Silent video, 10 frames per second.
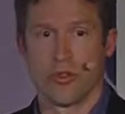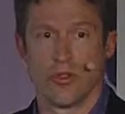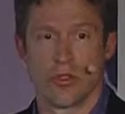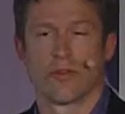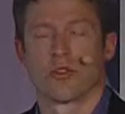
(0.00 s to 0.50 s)

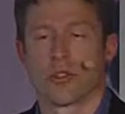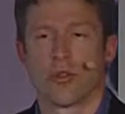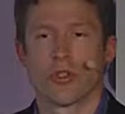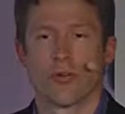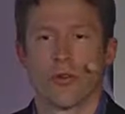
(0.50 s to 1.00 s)
who's ever
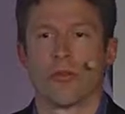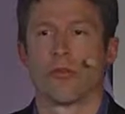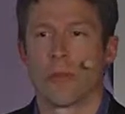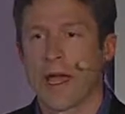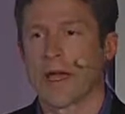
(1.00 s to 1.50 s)
stolen your phone
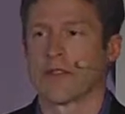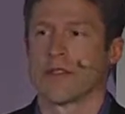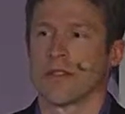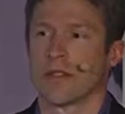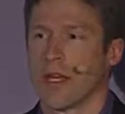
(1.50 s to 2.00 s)
from
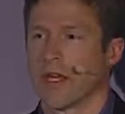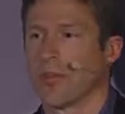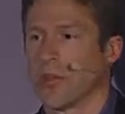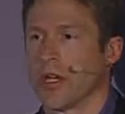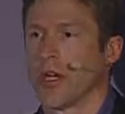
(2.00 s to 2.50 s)
accessing that
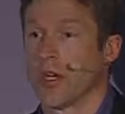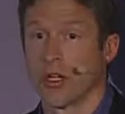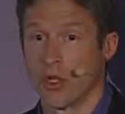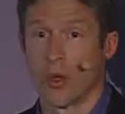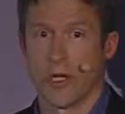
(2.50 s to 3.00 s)
API
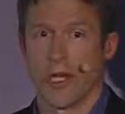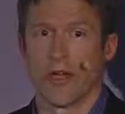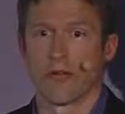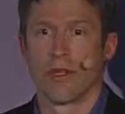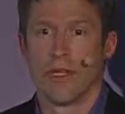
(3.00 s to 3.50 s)
on your
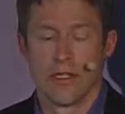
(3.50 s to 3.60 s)
behalf.